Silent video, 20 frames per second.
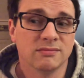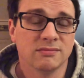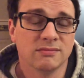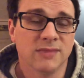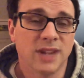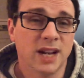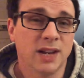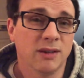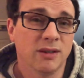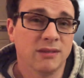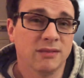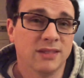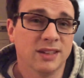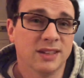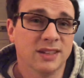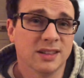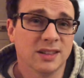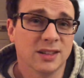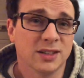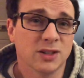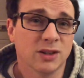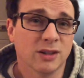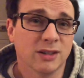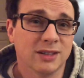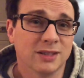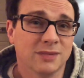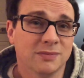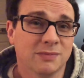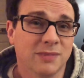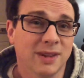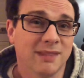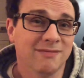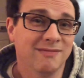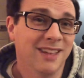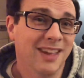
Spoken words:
Anyway, these are the jokes. But